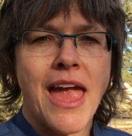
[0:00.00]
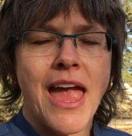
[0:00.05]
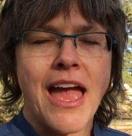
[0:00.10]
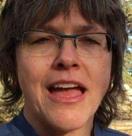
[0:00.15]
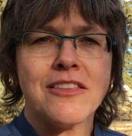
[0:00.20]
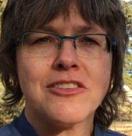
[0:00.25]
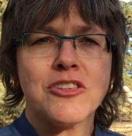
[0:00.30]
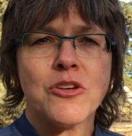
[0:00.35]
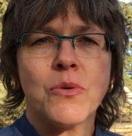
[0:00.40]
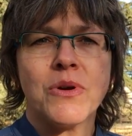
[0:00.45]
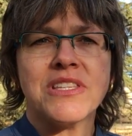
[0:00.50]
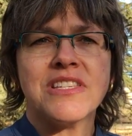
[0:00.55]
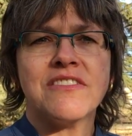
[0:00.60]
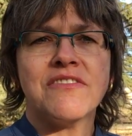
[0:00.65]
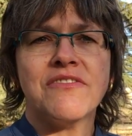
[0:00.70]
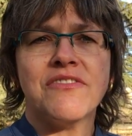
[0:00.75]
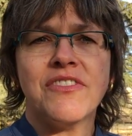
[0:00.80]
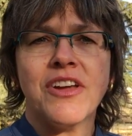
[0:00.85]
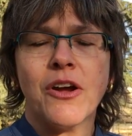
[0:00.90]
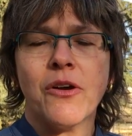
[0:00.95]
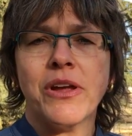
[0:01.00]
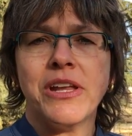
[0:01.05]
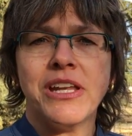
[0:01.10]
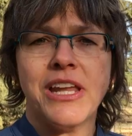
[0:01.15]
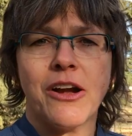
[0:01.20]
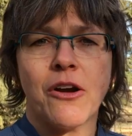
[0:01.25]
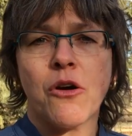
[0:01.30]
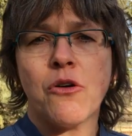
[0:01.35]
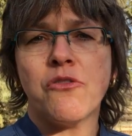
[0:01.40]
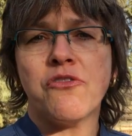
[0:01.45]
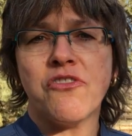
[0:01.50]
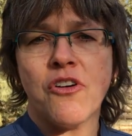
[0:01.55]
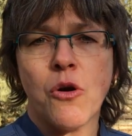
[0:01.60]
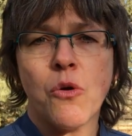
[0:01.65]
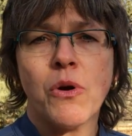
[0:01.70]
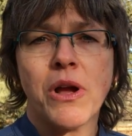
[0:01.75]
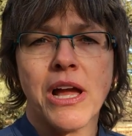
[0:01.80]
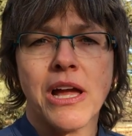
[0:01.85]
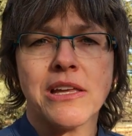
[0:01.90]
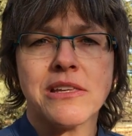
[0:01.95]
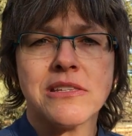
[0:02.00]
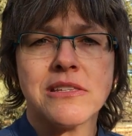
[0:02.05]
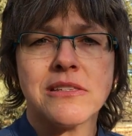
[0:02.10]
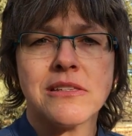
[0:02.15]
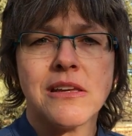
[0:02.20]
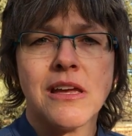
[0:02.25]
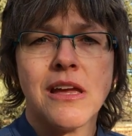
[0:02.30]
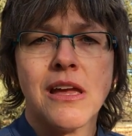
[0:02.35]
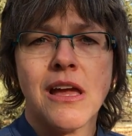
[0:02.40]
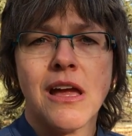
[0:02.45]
And so it's a very narrow focus